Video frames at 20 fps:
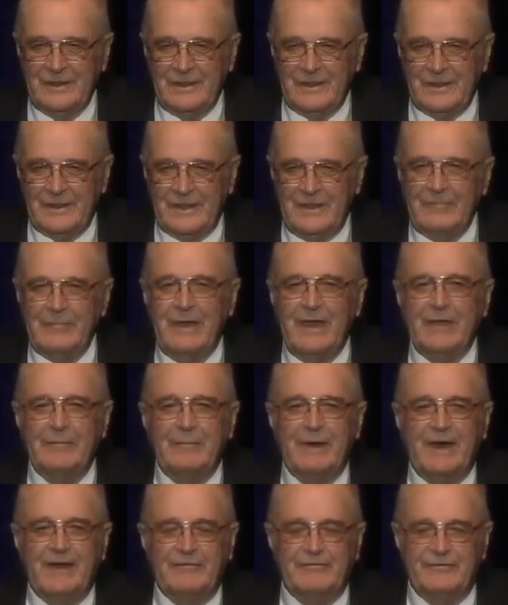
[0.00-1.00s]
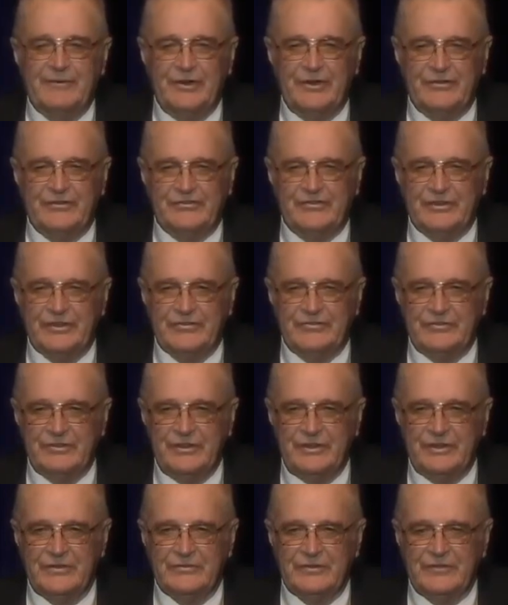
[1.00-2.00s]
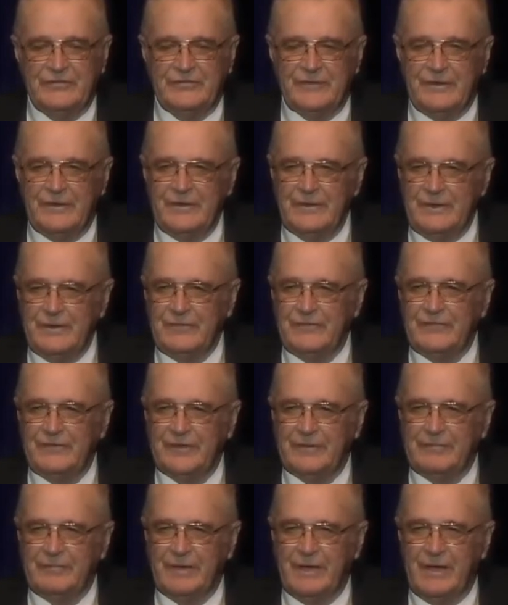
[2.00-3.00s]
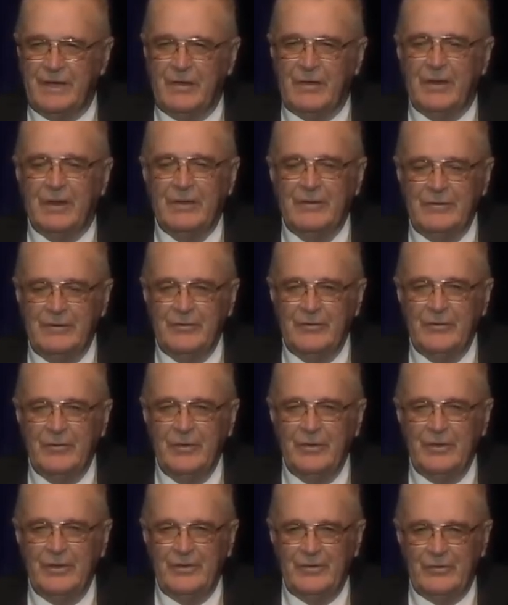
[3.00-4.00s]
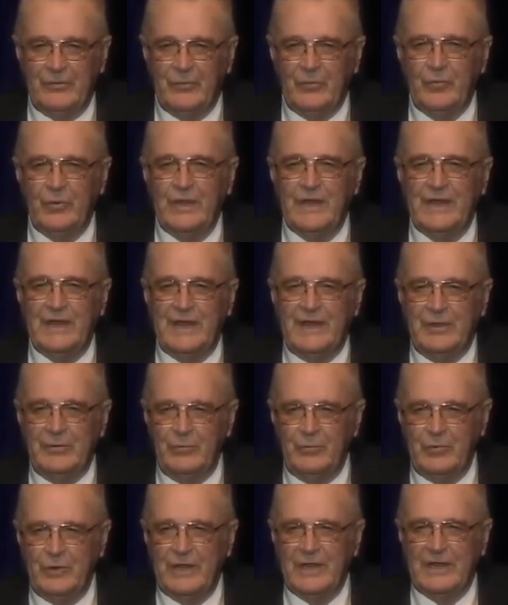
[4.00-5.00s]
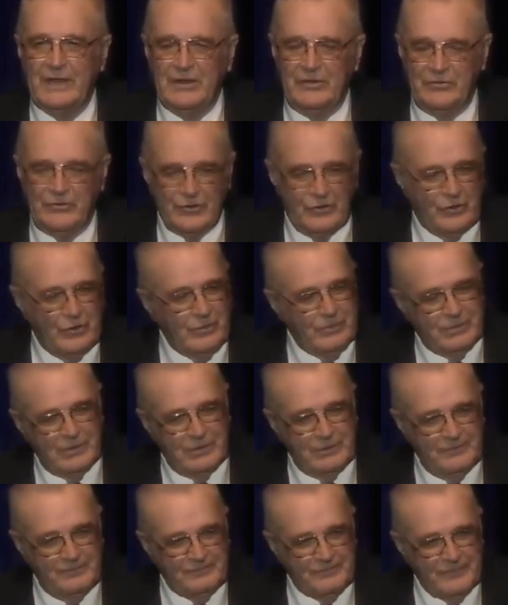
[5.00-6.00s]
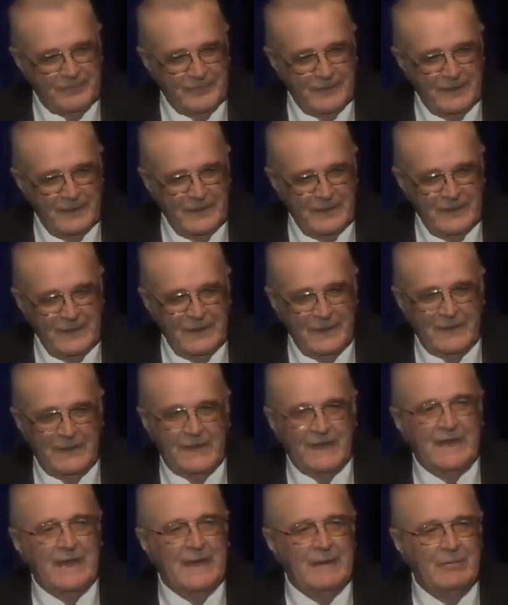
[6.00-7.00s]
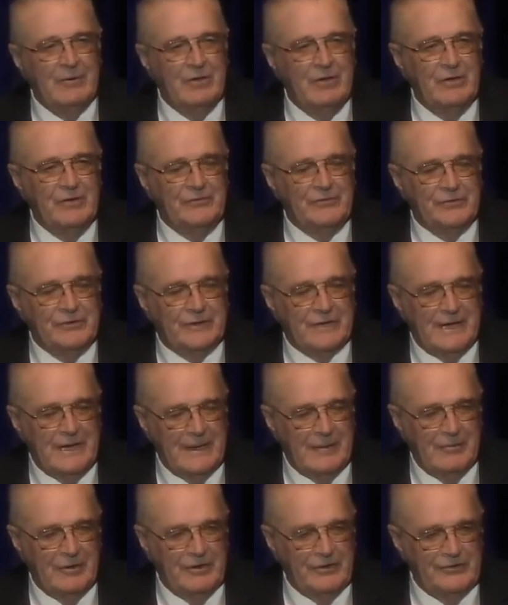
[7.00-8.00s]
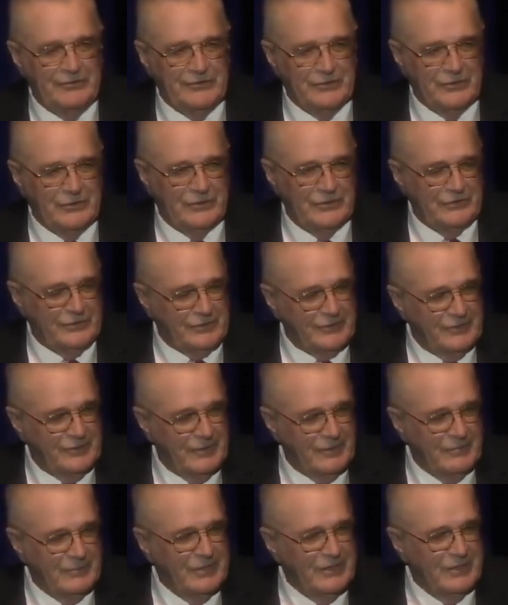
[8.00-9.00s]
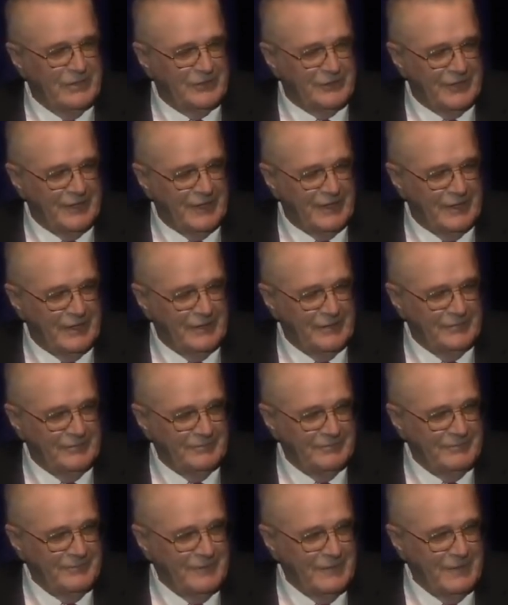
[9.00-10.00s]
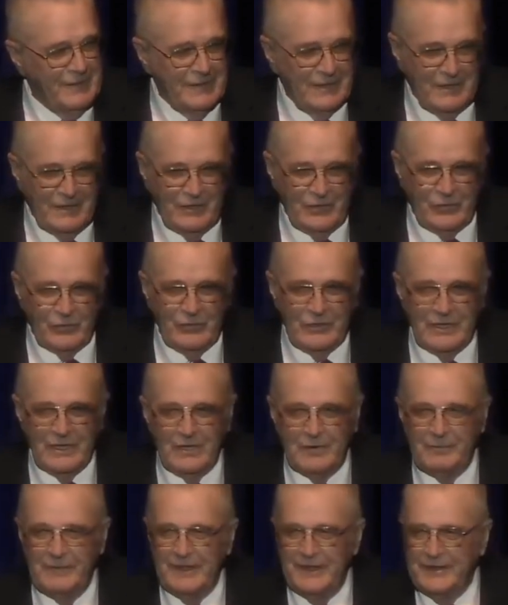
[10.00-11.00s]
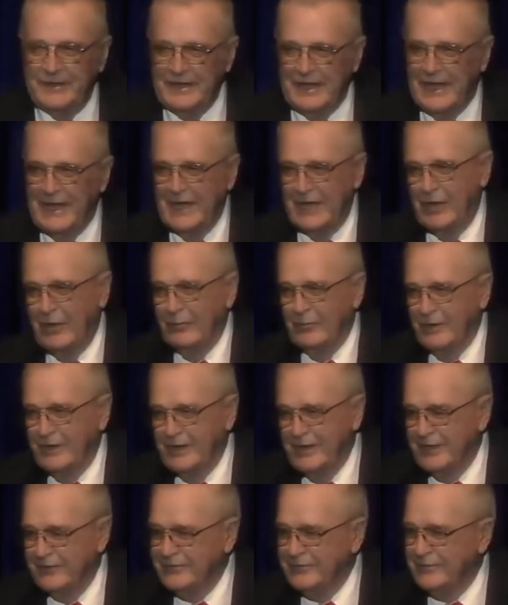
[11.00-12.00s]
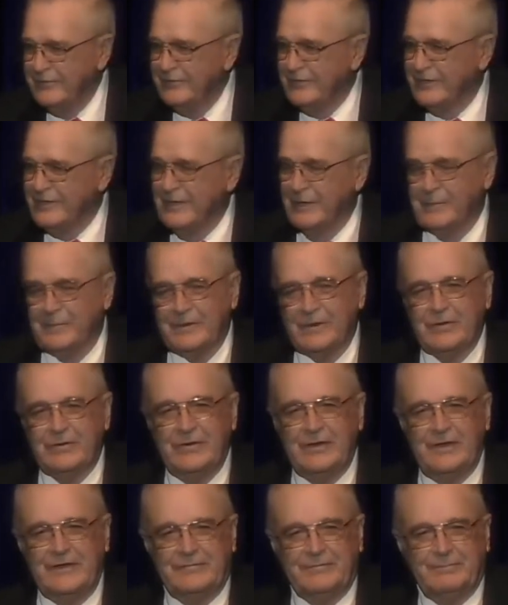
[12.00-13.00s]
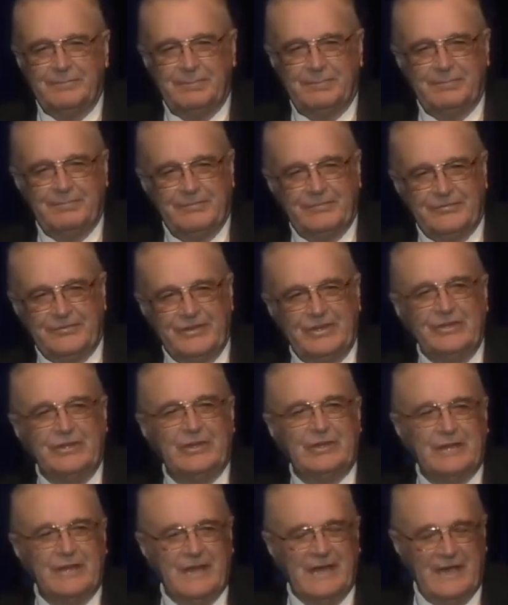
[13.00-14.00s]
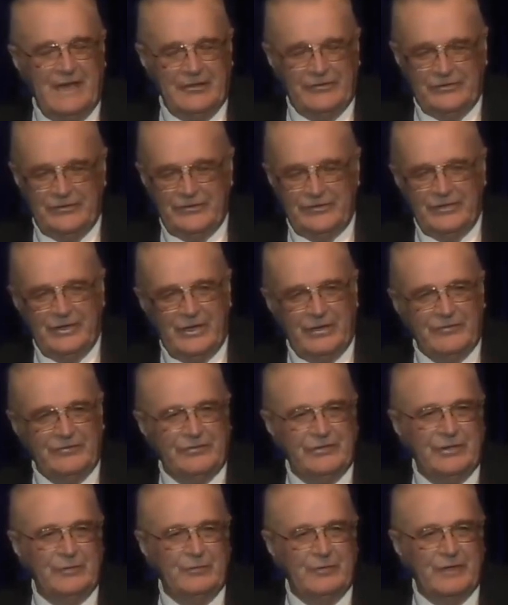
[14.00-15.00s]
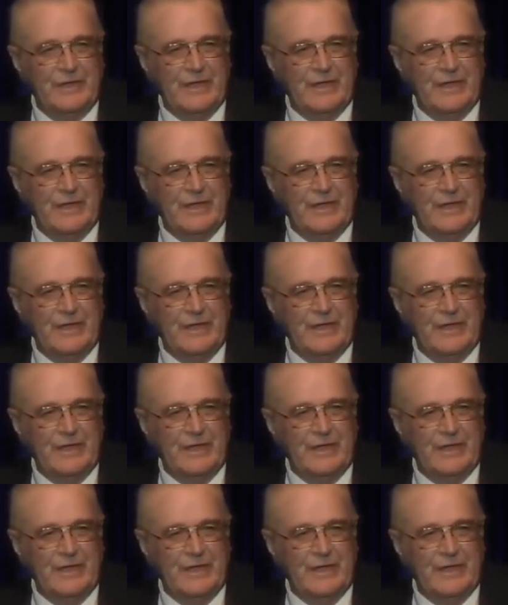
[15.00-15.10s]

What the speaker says: They made my first 6 years in football really, really enjoyable. Then I moved to Commerce, Georgia, a mill town. We were a little bit down. We did a couple of great senior classes. All of a sudden, we're